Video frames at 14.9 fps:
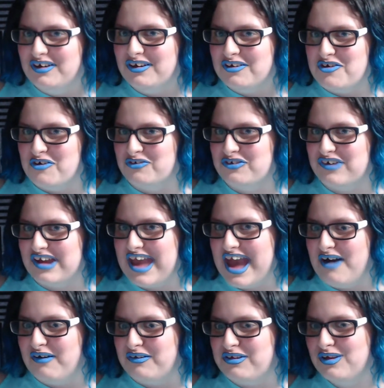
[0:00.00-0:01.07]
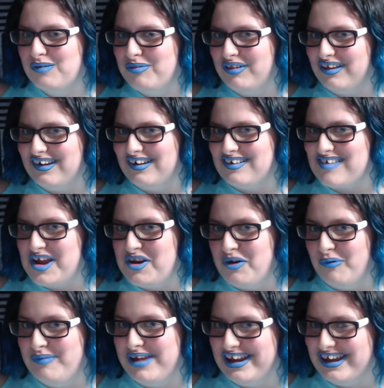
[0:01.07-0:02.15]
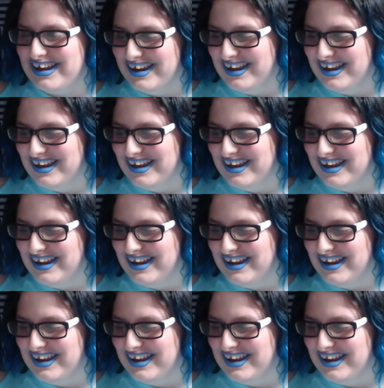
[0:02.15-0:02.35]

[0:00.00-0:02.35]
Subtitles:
Don't freak out, please. I don't mean it.